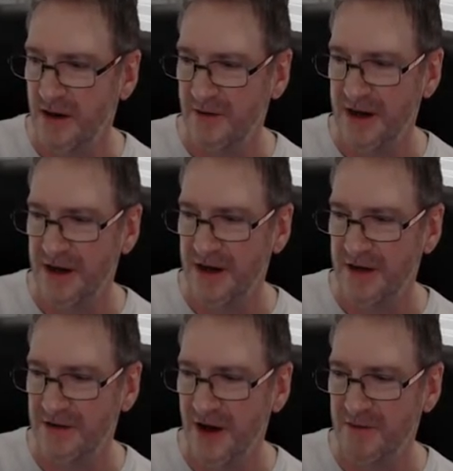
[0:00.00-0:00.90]
Oh, there you
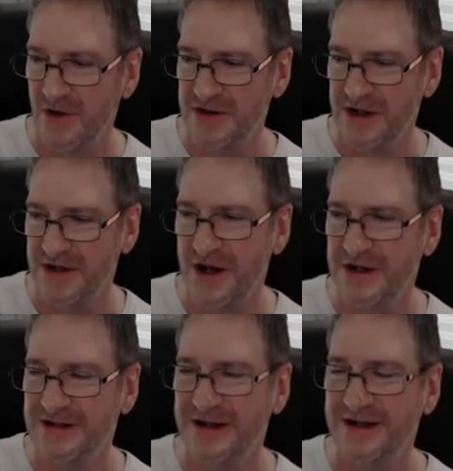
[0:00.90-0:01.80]
go. Nightbot did it and
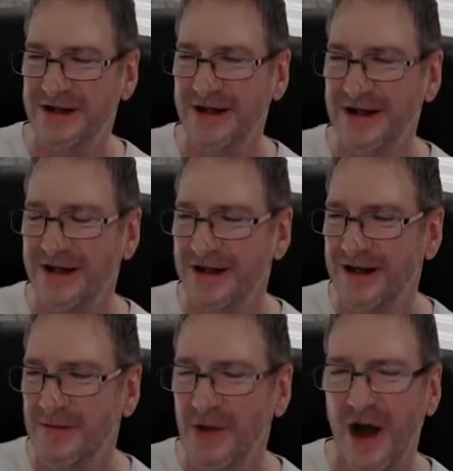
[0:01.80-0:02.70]
I just did it.
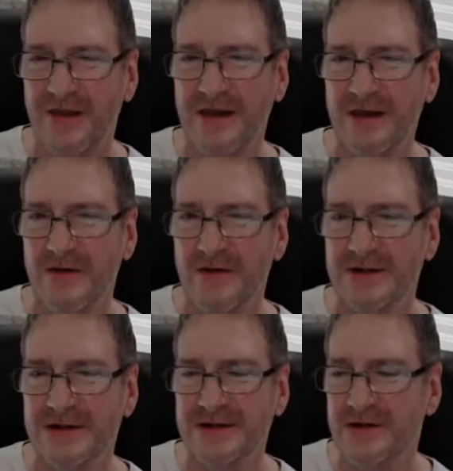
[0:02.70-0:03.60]
I think you're on
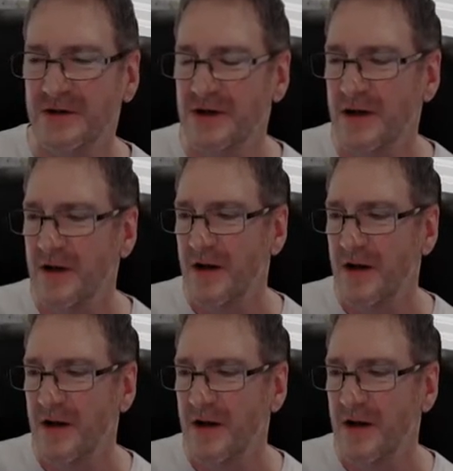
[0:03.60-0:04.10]
the Discord.